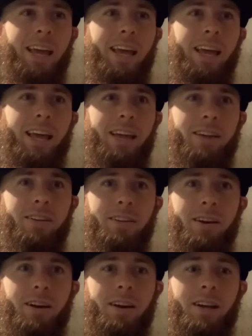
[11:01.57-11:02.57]
and
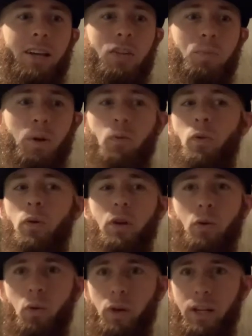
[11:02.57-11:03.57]
it's been really
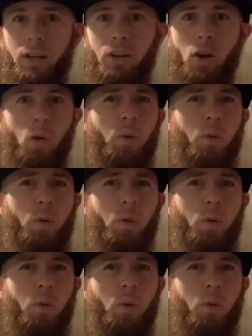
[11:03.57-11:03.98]
cool getting to know him.